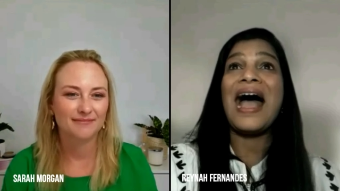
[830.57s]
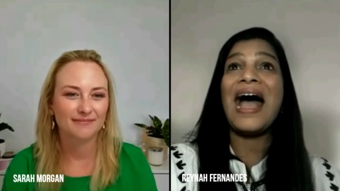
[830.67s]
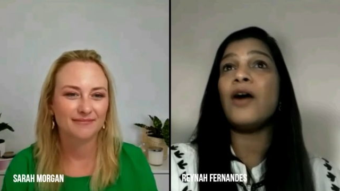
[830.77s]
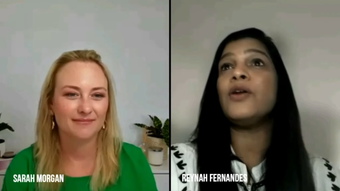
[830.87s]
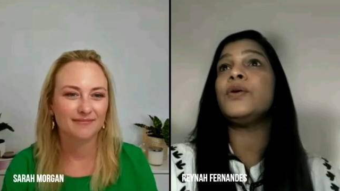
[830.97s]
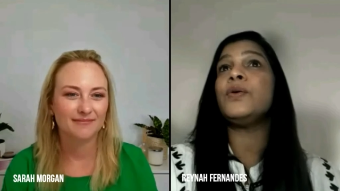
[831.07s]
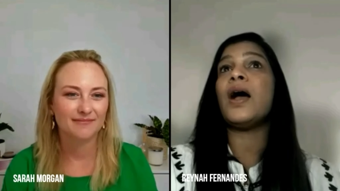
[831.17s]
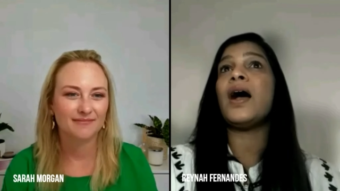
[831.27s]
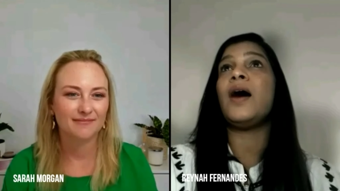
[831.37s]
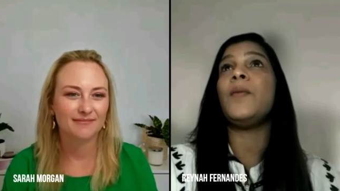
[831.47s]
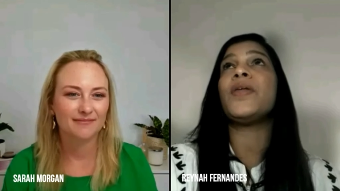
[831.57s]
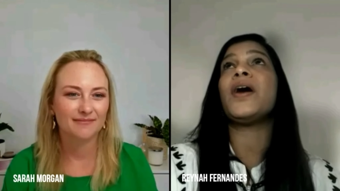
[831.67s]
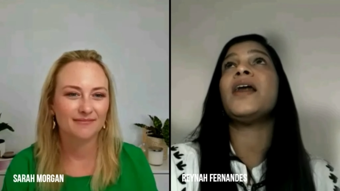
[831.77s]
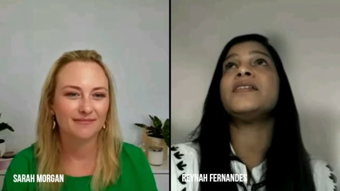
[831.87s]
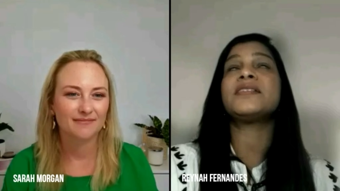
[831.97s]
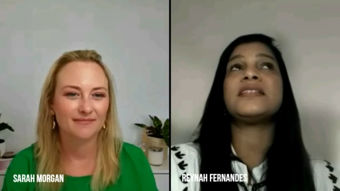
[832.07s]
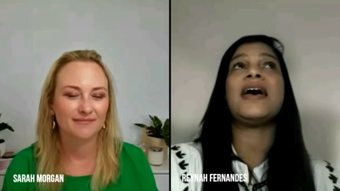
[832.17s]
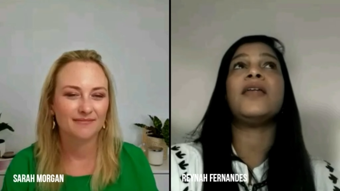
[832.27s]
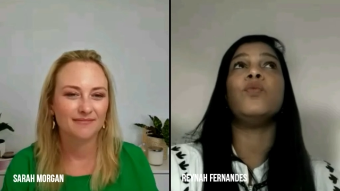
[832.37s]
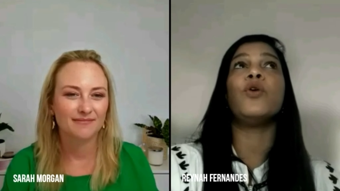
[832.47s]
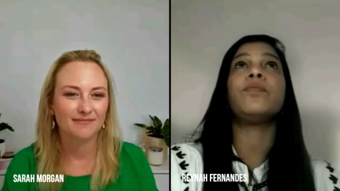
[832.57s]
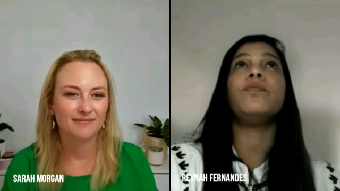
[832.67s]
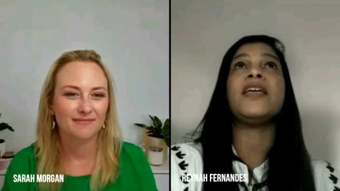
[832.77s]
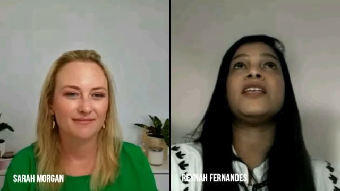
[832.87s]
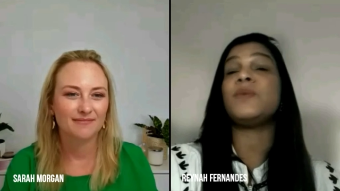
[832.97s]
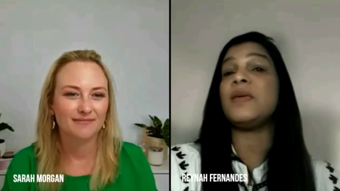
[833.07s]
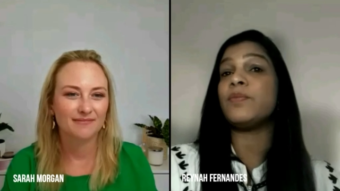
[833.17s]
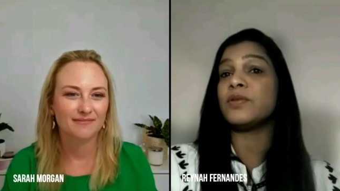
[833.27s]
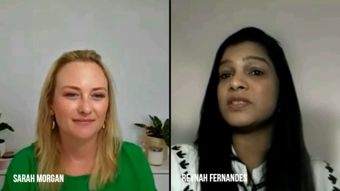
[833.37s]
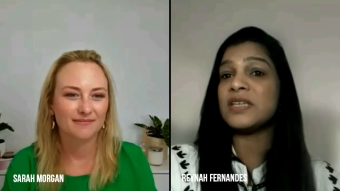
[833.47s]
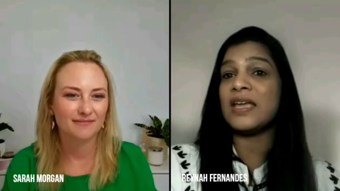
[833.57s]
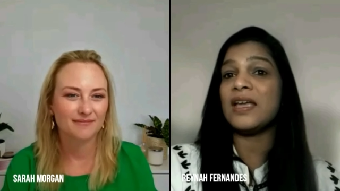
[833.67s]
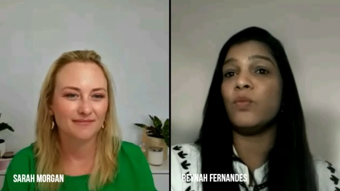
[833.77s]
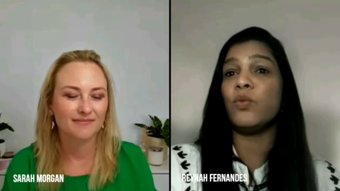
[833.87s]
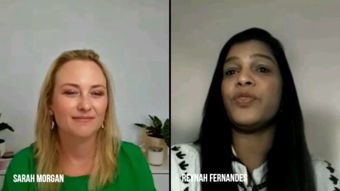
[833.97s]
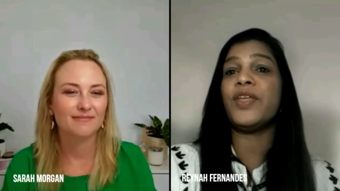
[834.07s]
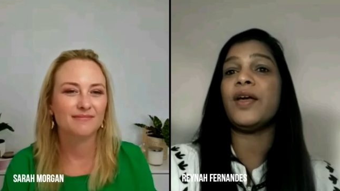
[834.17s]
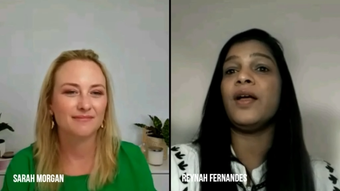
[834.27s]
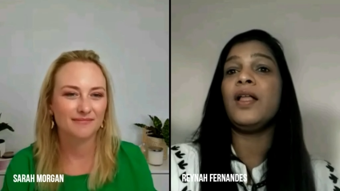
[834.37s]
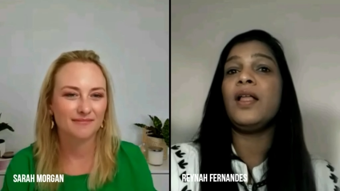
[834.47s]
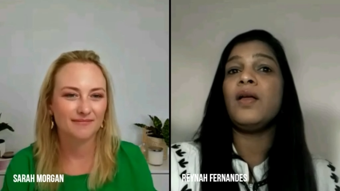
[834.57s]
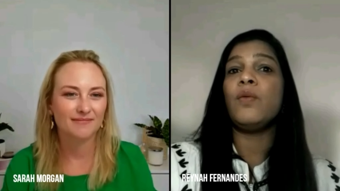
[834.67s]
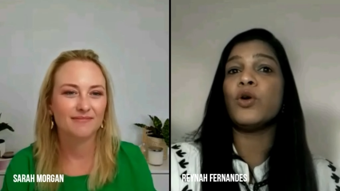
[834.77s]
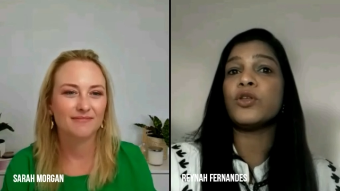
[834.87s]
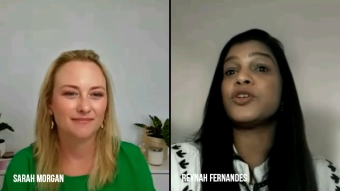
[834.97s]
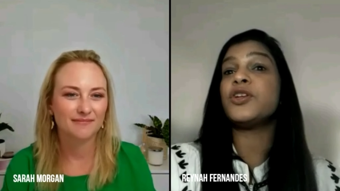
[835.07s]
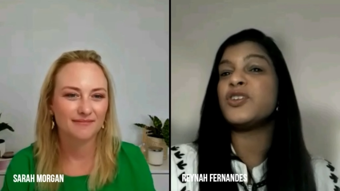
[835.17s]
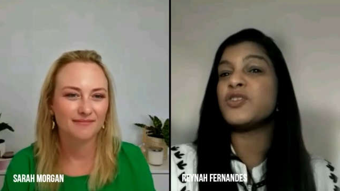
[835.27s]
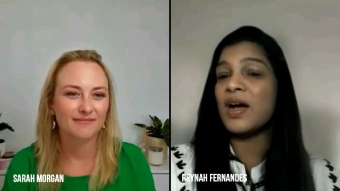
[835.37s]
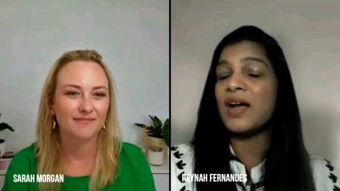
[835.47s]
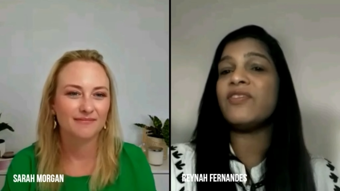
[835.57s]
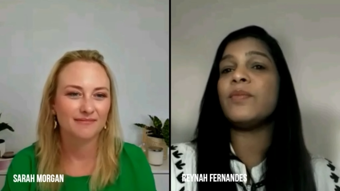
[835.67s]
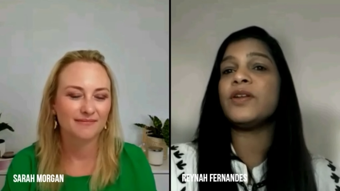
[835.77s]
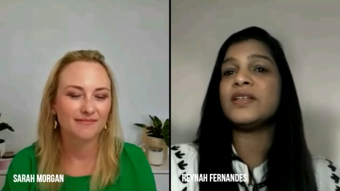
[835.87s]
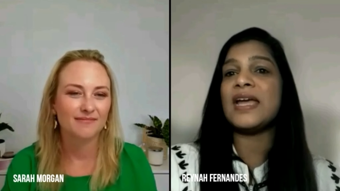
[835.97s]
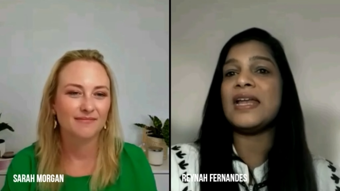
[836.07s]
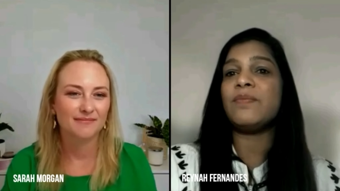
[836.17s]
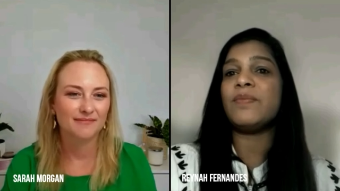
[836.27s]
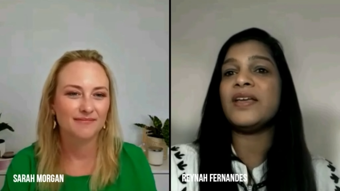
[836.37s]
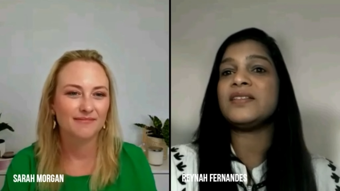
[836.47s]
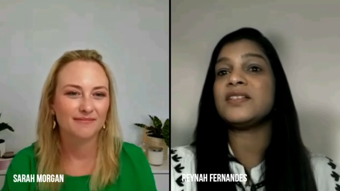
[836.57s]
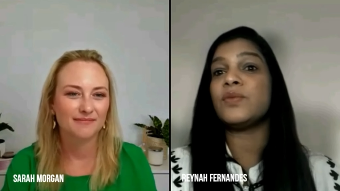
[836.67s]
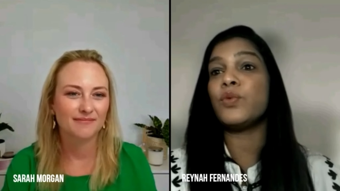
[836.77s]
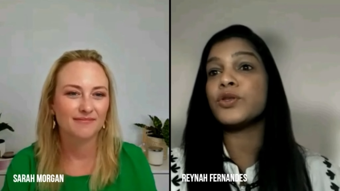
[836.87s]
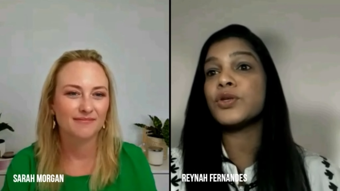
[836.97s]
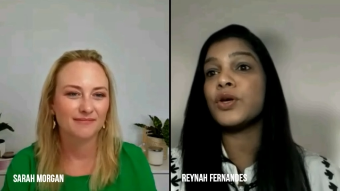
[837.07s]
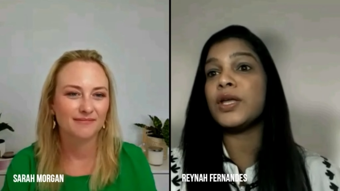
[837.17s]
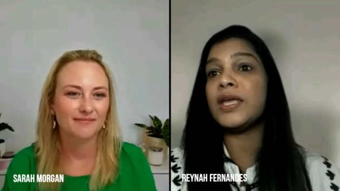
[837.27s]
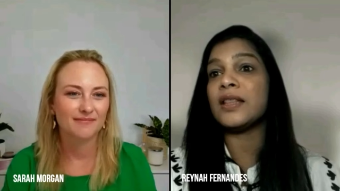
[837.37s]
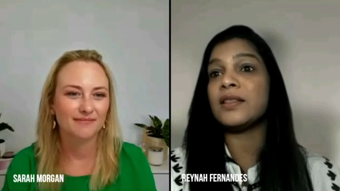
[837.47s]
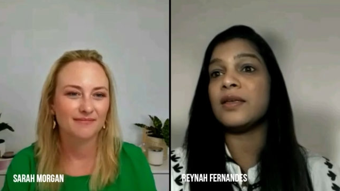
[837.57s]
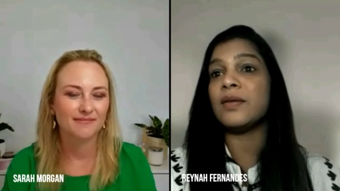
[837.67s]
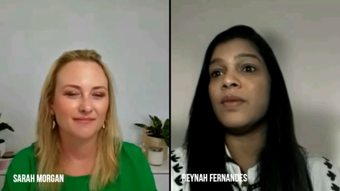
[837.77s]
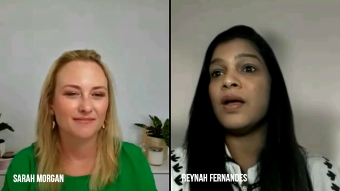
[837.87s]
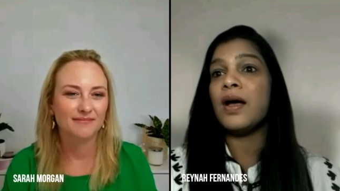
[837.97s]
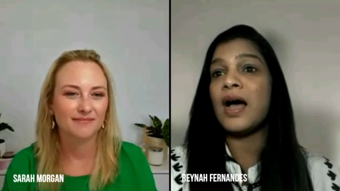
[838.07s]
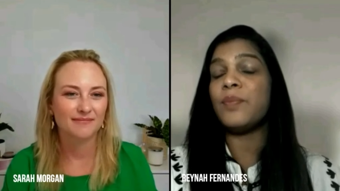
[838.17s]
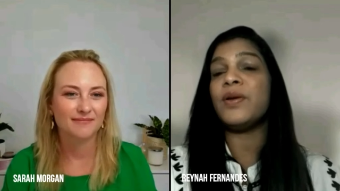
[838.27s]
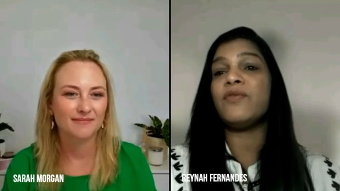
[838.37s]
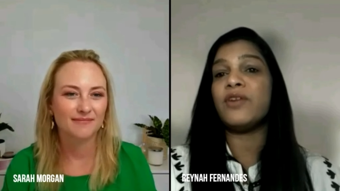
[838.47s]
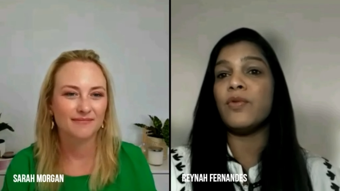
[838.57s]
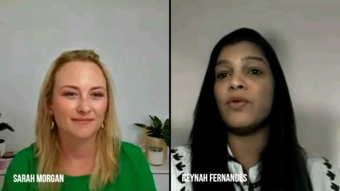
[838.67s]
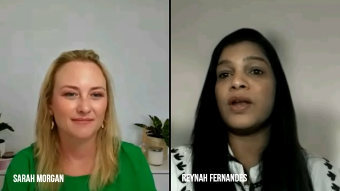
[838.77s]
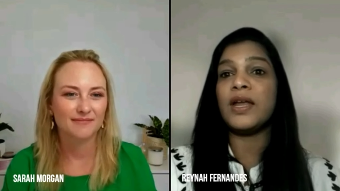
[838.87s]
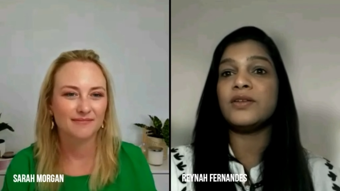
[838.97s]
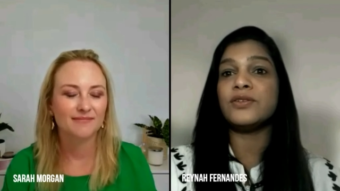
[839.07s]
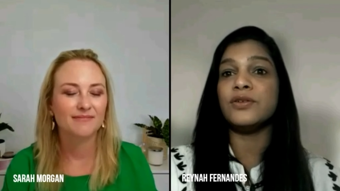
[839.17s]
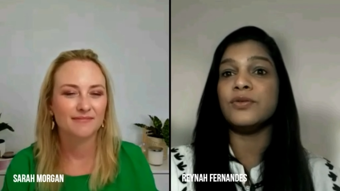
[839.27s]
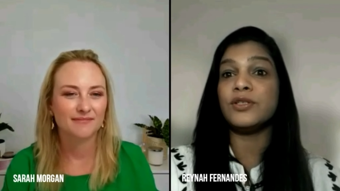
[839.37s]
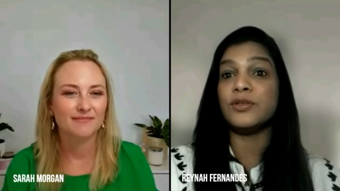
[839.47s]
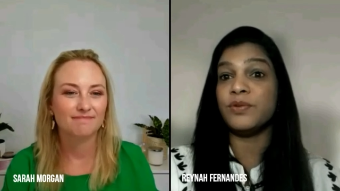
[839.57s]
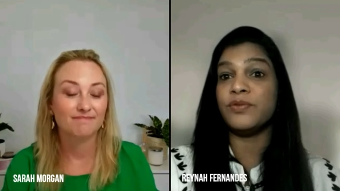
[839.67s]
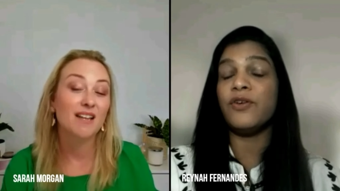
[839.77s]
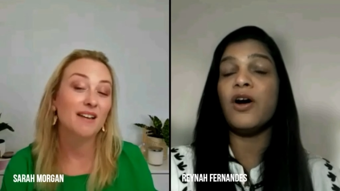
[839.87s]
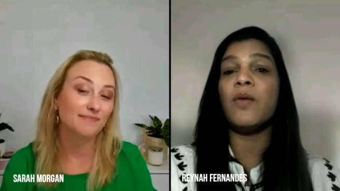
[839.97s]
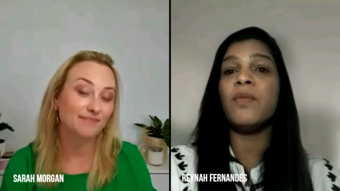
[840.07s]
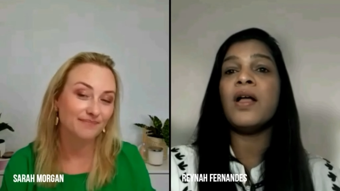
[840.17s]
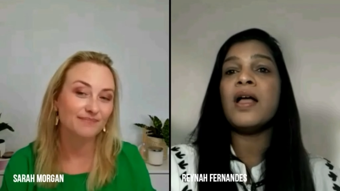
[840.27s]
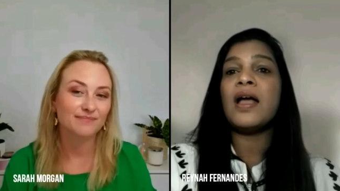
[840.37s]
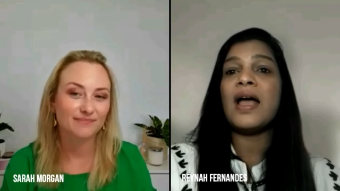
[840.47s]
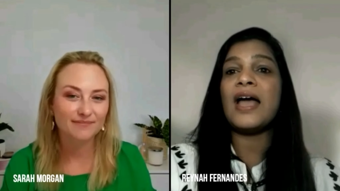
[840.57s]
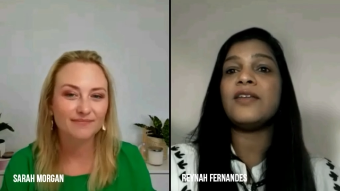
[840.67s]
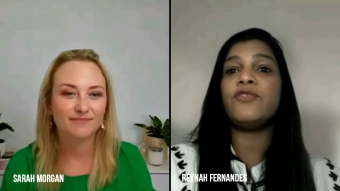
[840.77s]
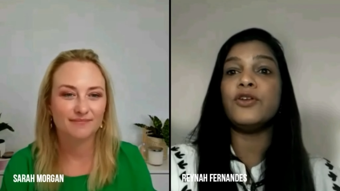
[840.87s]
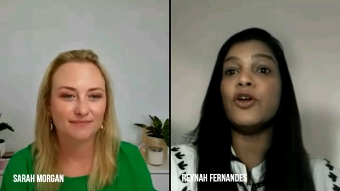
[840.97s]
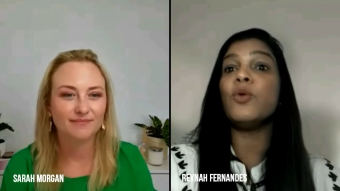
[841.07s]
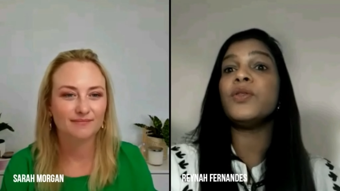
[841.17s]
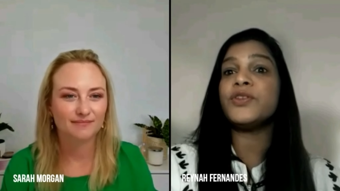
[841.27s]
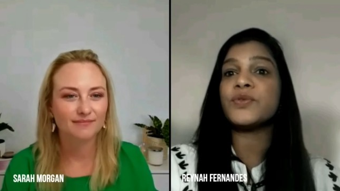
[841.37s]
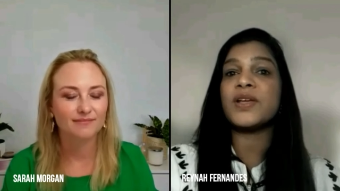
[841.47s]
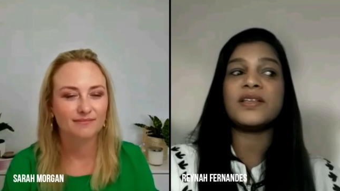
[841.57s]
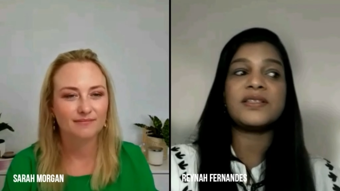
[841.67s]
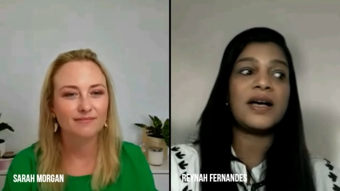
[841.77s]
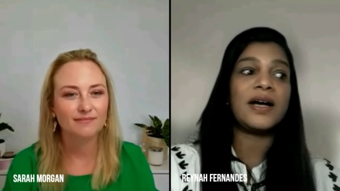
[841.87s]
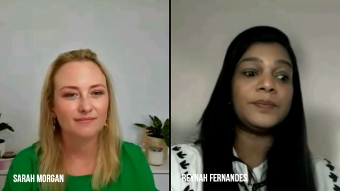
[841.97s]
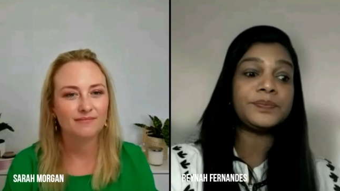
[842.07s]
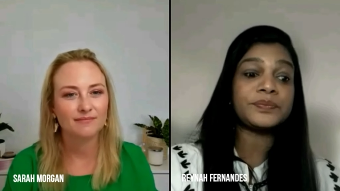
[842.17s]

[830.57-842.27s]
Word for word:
Speaker 1: how to um, understand what makes people tick and what they're, what's going to drive them on a daily basis and what's going to get them up every morning to to perform, yeah. and if you know what the triggers are